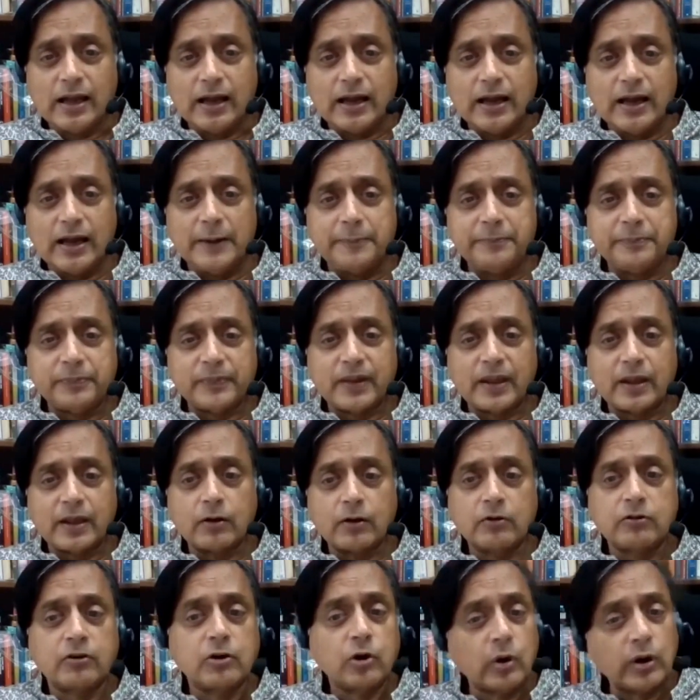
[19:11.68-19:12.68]

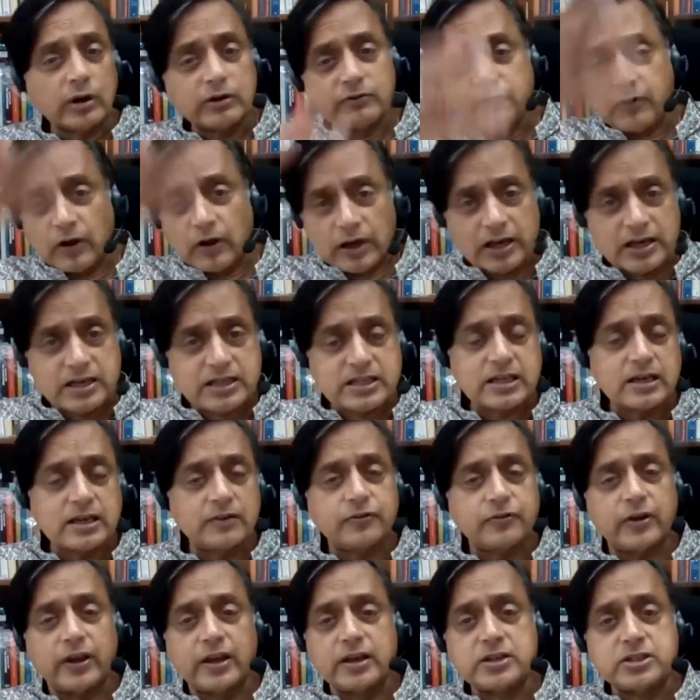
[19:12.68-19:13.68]
Go and volunteer
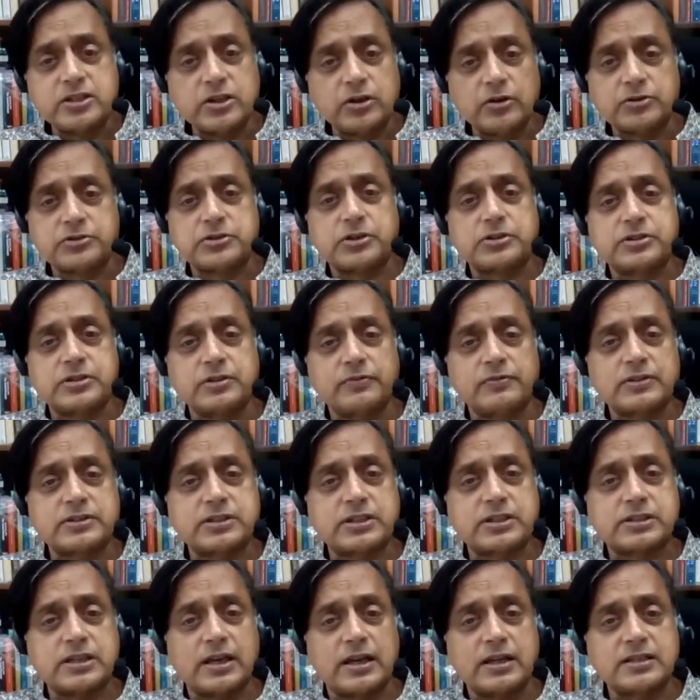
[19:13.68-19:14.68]
for NGOs or civil
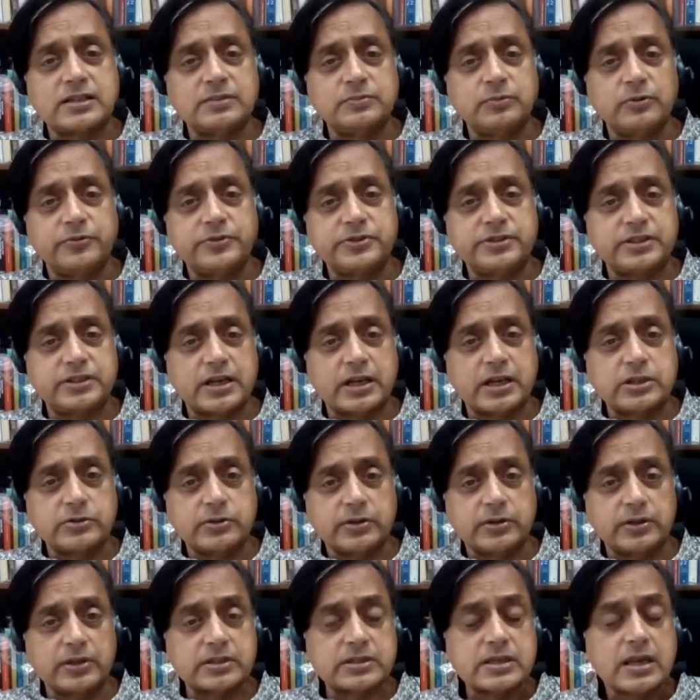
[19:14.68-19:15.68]
society movements that are
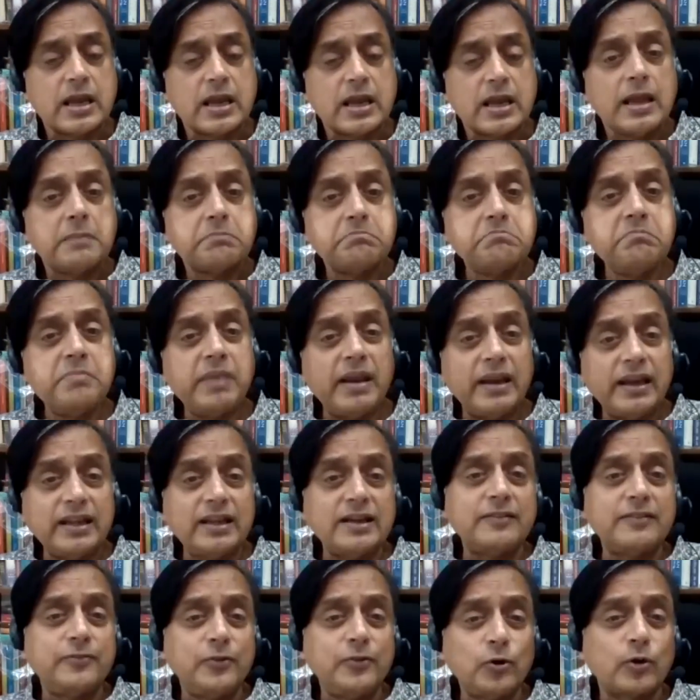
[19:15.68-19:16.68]
doing this.
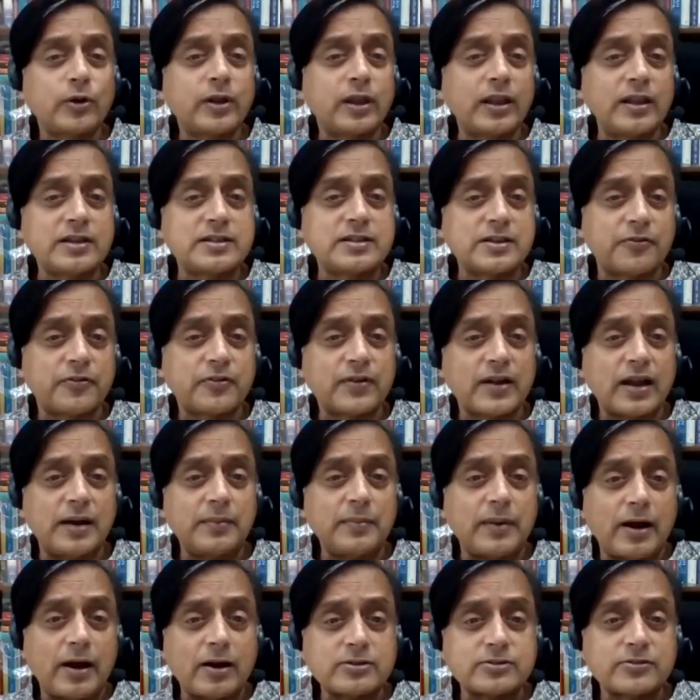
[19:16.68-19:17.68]
Many of you kids have
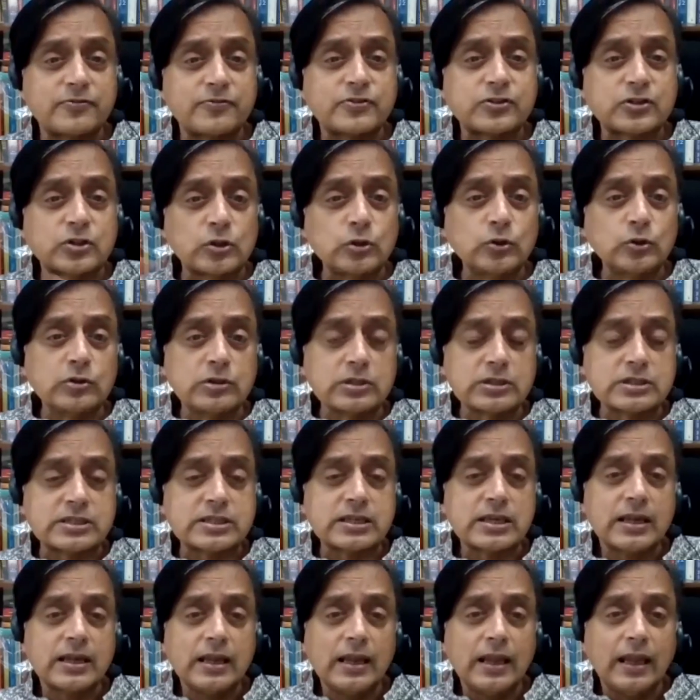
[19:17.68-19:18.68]
come out of
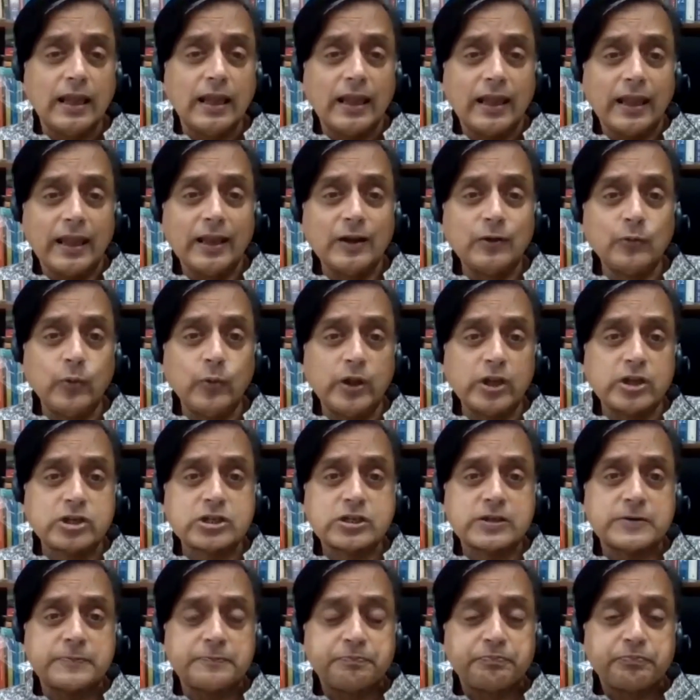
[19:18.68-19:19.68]
schools in
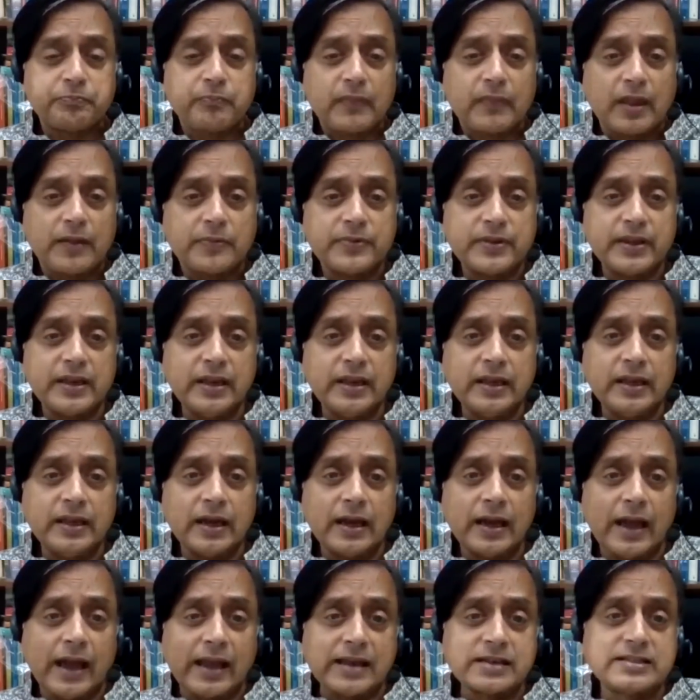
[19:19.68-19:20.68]
which the
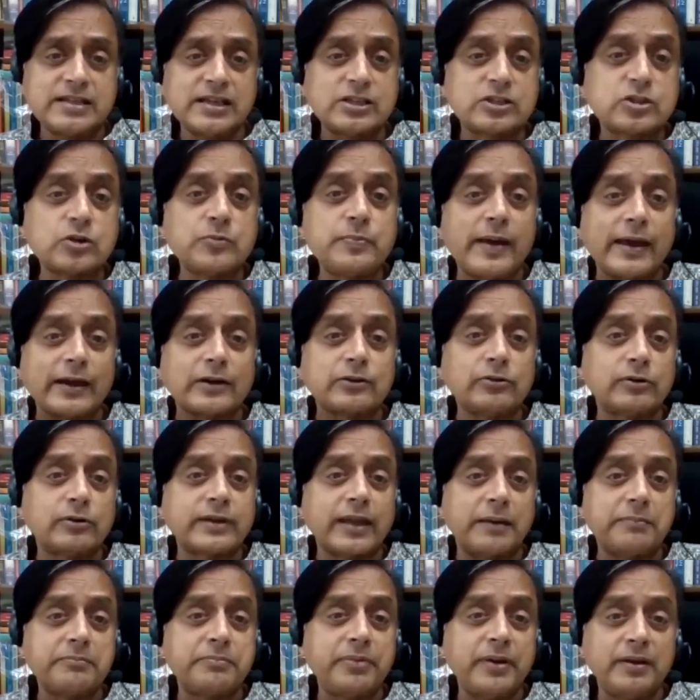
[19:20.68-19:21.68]
anti-tobacco
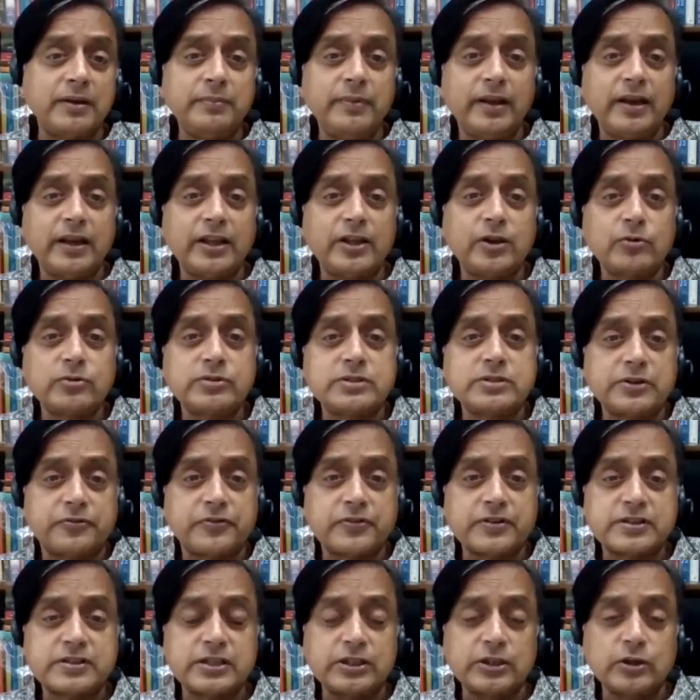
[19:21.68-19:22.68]
campaign made a huge
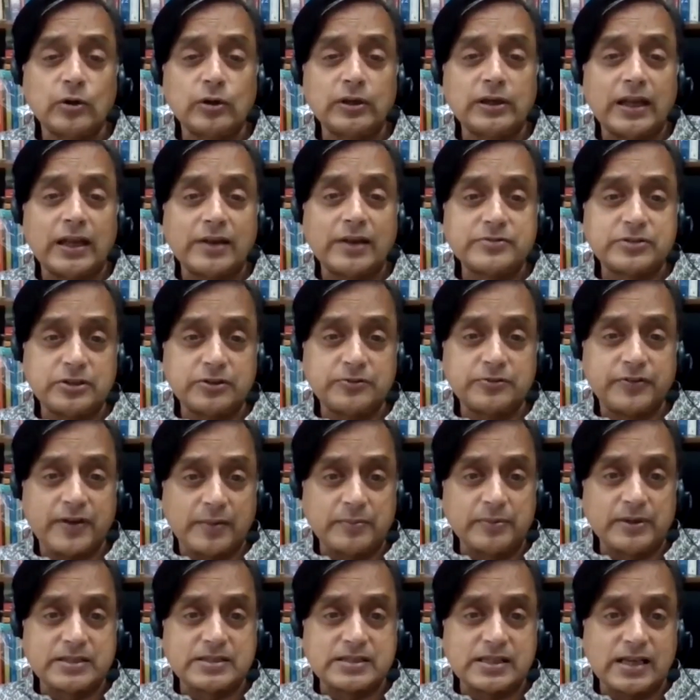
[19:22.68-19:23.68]
difference in your lives and your
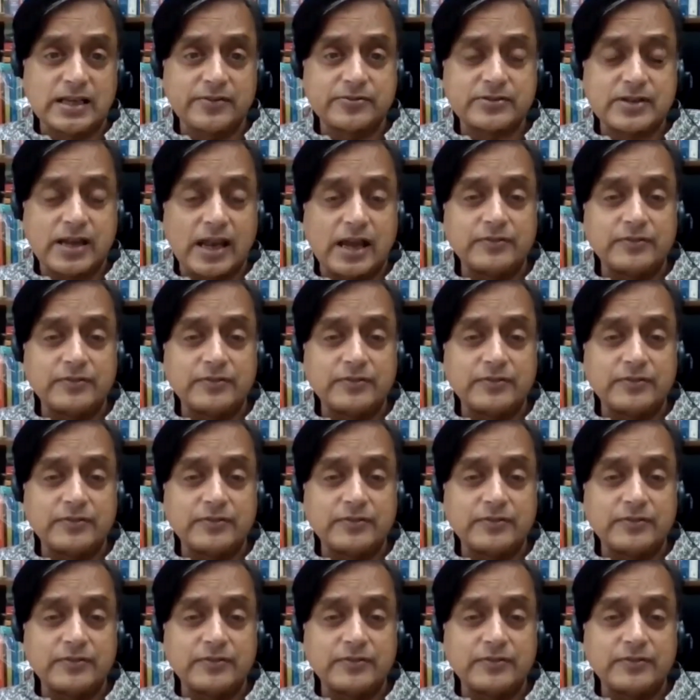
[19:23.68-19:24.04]
family's lives.